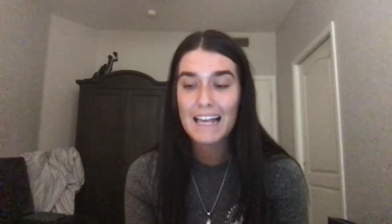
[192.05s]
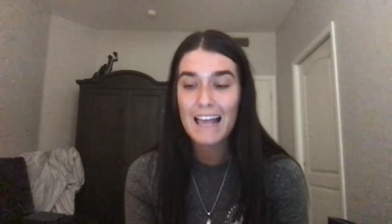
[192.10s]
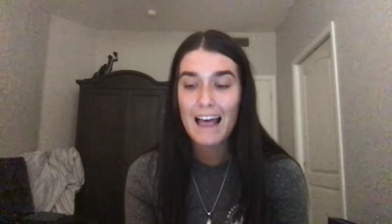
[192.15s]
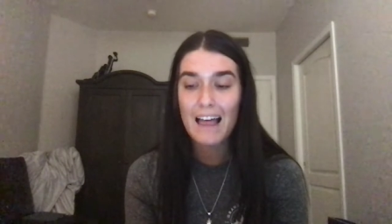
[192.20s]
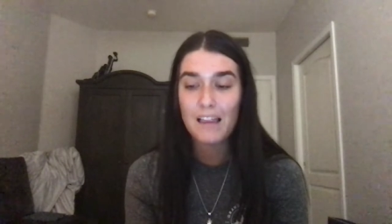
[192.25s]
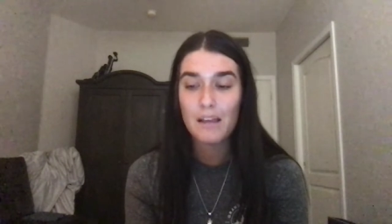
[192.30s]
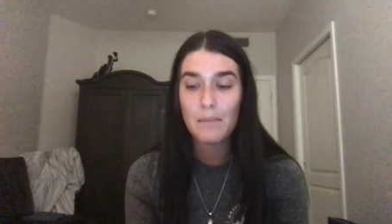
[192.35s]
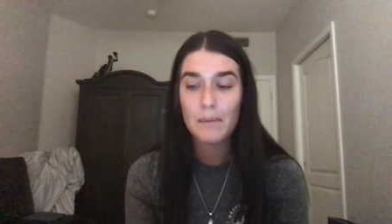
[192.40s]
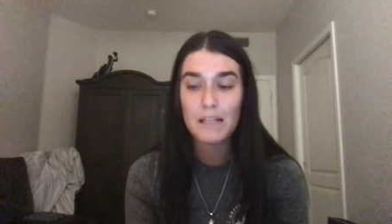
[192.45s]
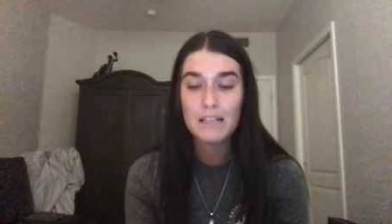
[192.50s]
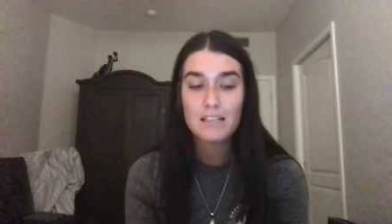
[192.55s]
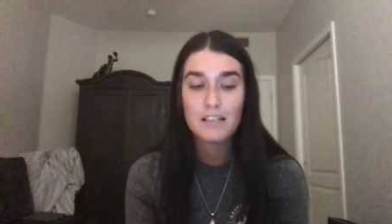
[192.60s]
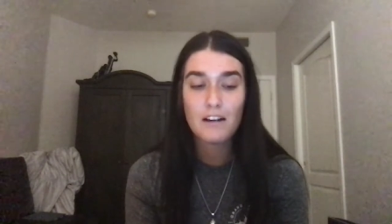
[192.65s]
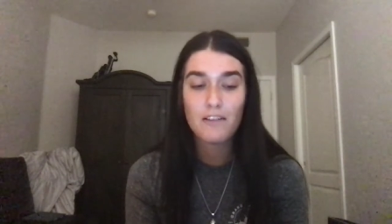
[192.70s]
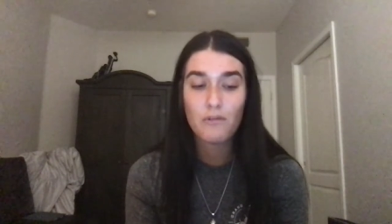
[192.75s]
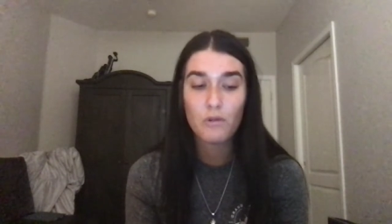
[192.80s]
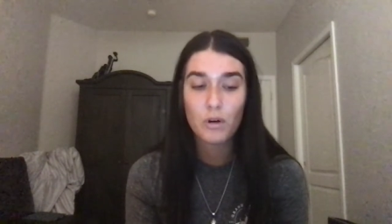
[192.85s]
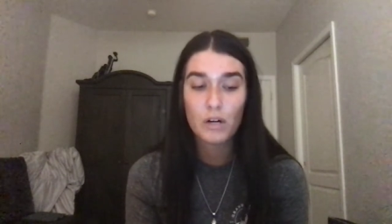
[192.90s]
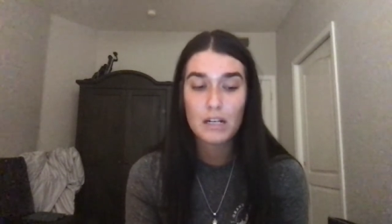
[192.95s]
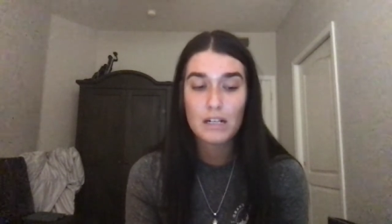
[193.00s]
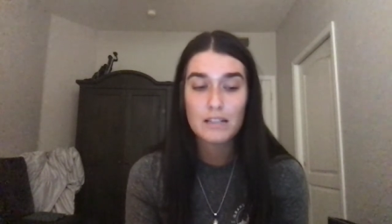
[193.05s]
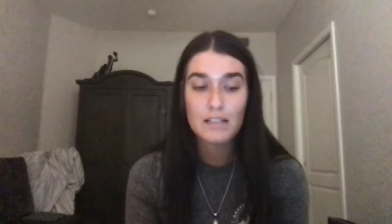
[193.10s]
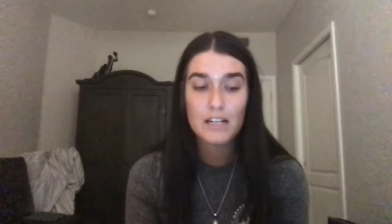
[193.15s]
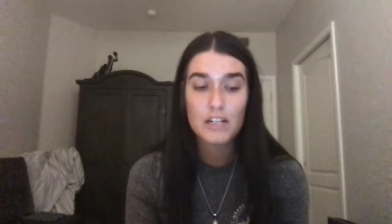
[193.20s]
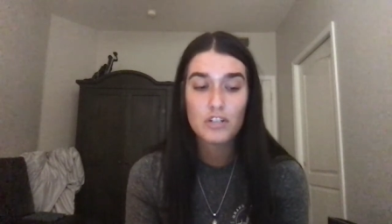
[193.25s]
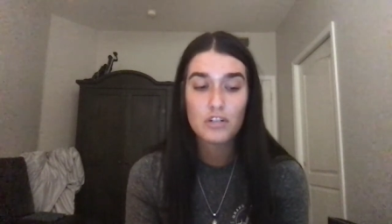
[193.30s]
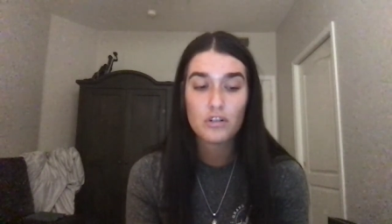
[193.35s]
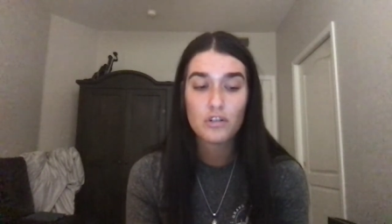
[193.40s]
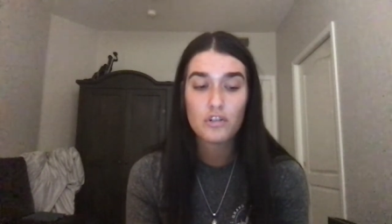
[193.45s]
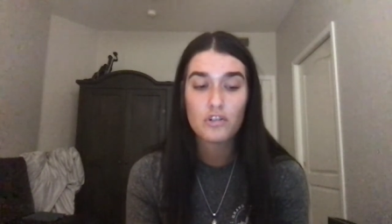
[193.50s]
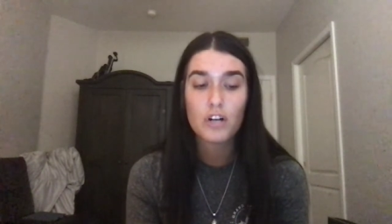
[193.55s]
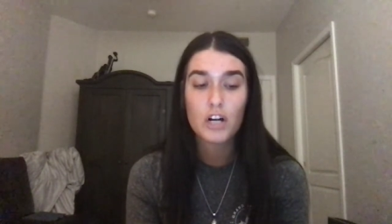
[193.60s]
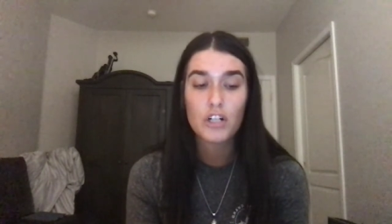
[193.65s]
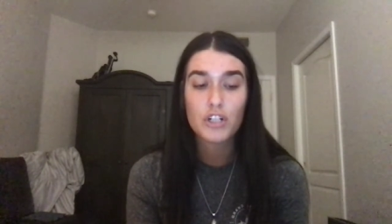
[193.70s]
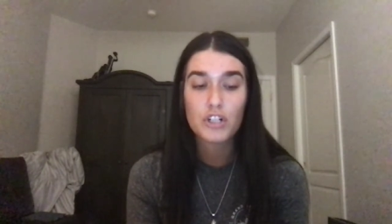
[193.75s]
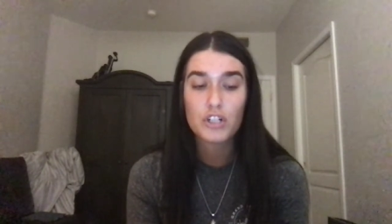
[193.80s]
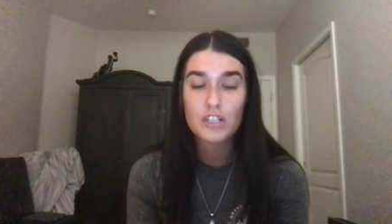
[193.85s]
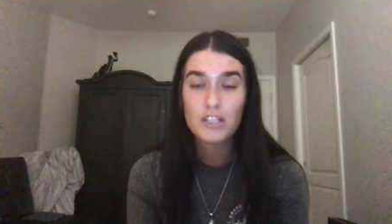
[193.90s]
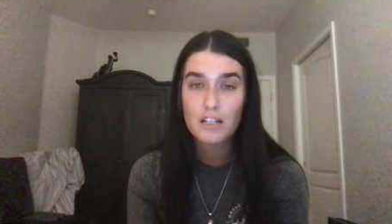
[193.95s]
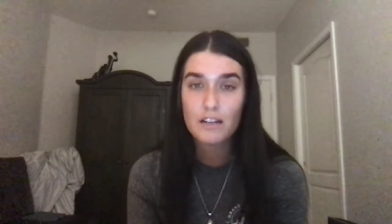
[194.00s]
elements of organizational
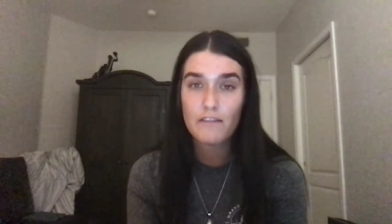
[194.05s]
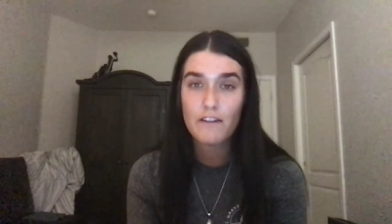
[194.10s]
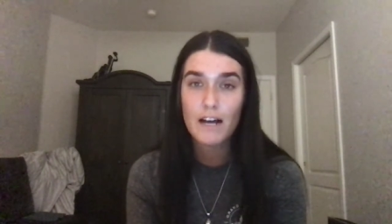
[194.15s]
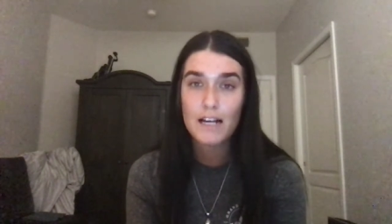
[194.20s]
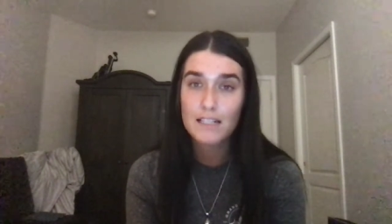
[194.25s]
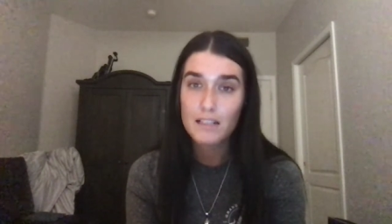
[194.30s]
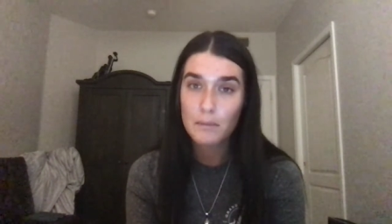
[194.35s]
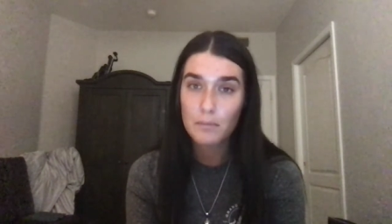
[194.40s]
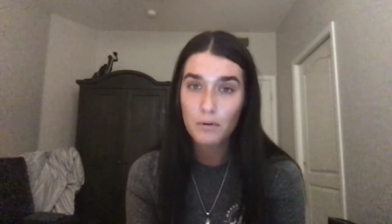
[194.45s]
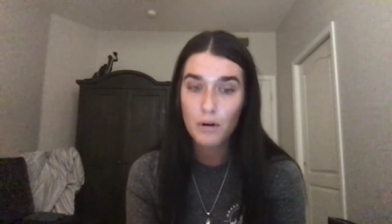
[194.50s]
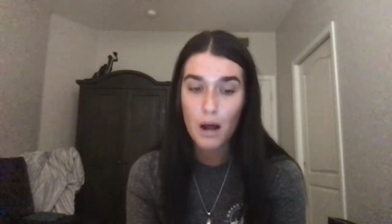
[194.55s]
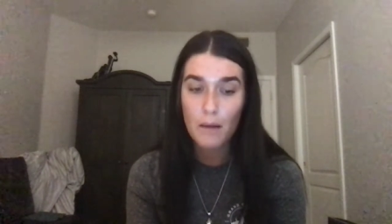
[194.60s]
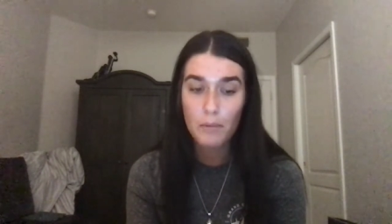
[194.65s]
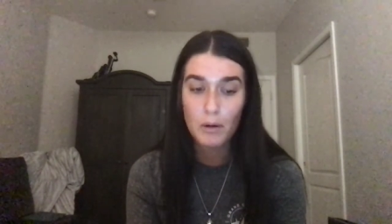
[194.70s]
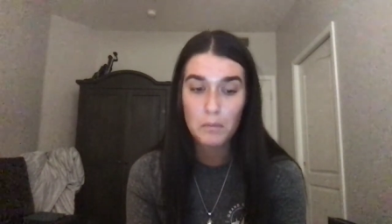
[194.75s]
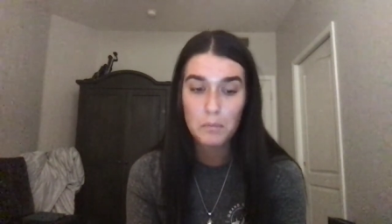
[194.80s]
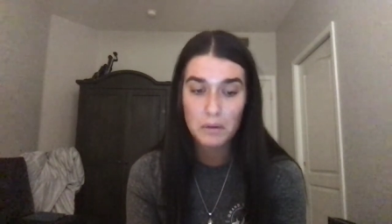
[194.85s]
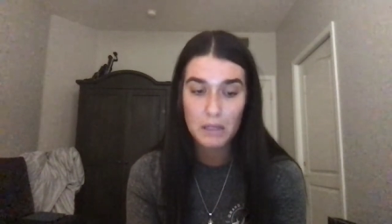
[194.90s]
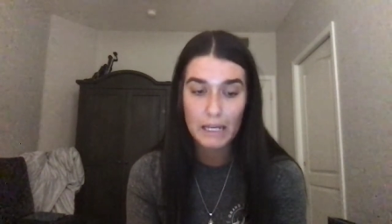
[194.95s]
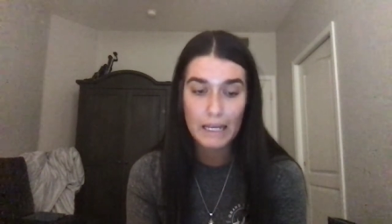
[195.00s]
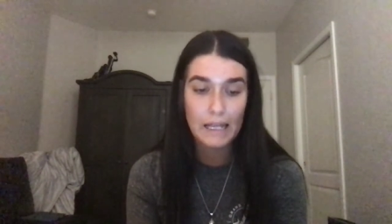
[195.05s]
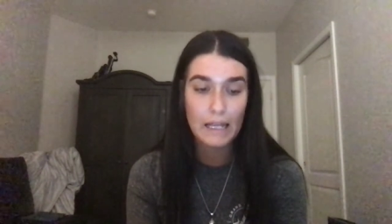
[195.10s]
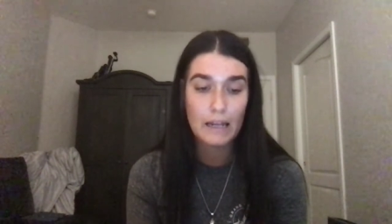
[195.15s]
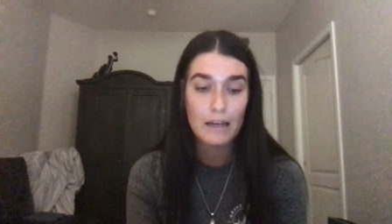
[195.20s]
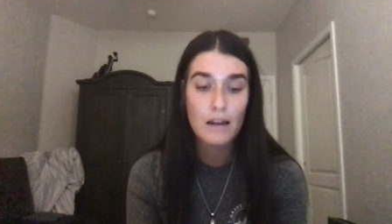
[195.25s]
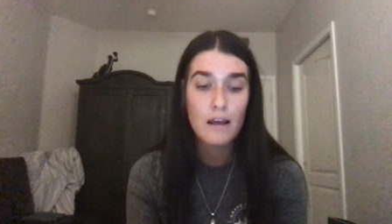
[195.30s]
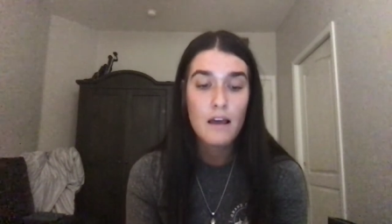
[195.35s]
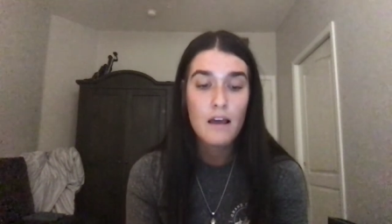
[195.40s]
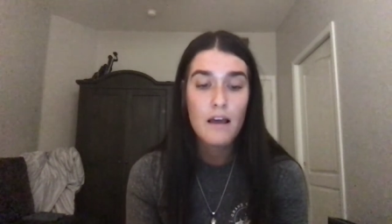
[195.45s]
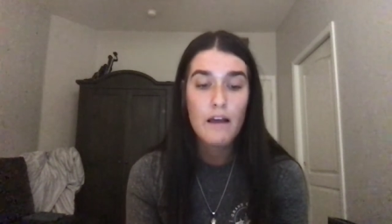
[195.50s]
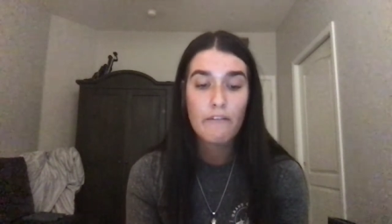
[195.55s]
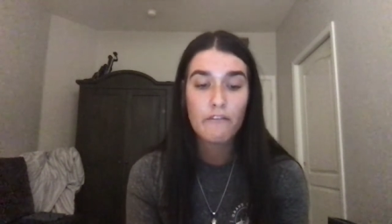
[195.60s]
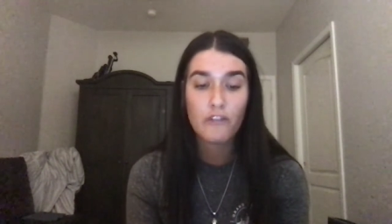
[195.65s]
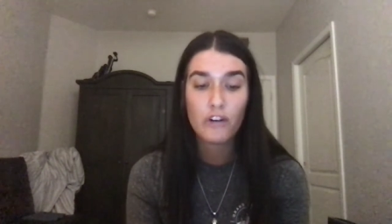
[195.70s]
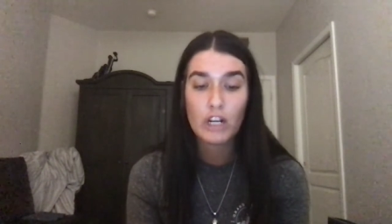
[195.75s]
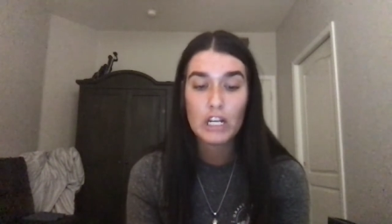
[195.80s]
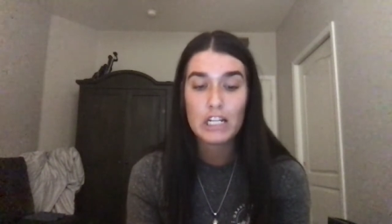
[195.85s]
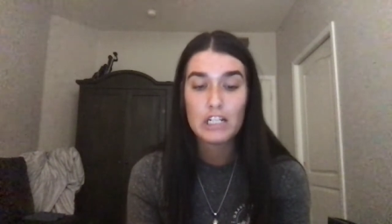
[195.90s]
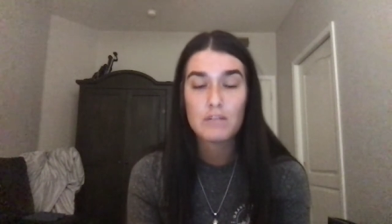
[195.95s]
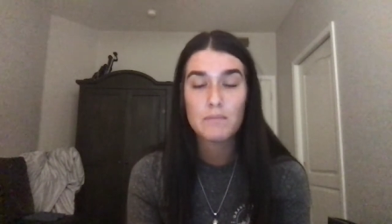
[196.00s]
structure to devise a proper plan for
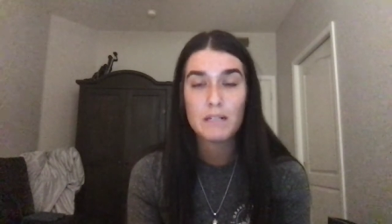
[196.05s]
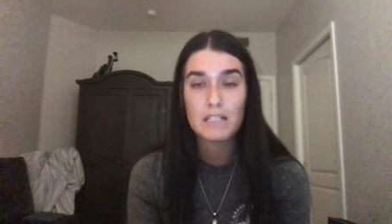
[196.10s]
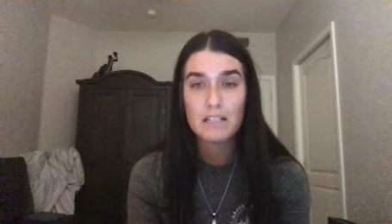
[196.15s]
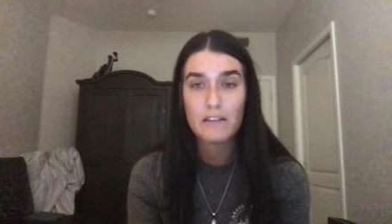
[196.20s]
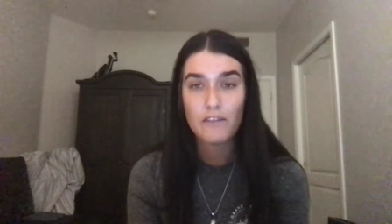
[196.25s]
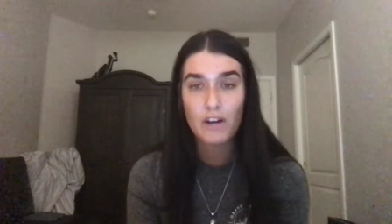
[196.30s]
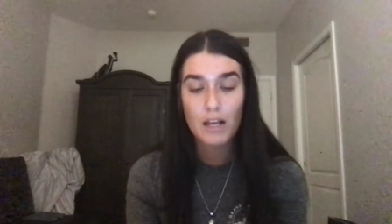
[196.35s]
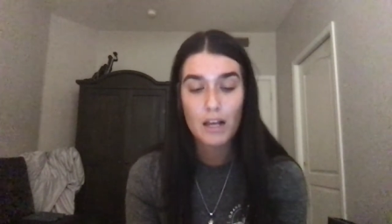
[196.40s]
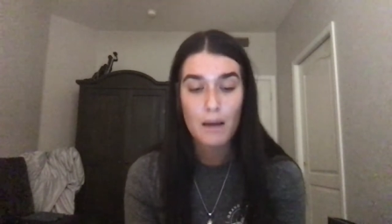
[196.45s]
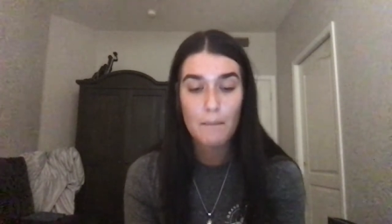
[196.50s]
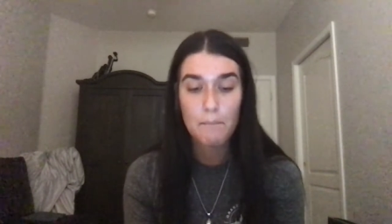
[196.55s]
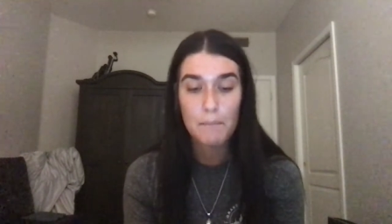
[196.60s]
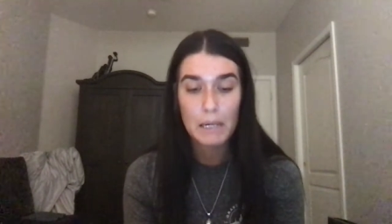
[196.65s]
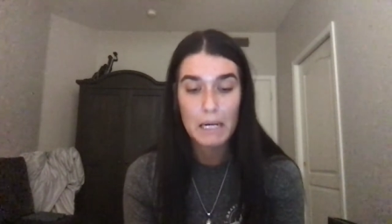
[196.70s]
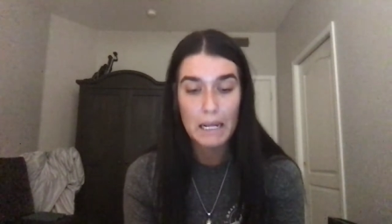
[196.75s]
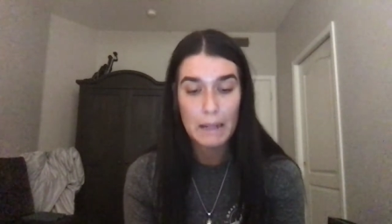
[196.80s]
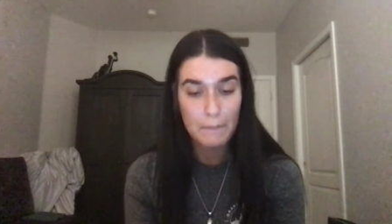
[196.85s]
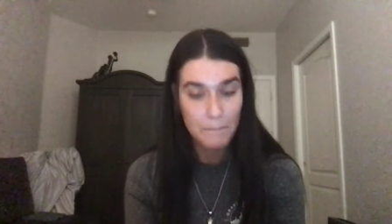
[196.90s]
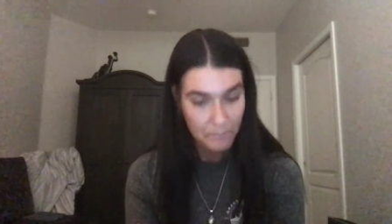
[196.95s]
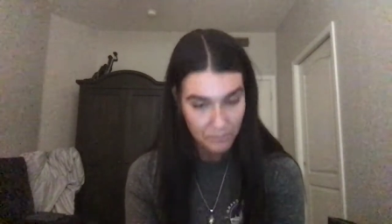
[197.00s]
each specific company.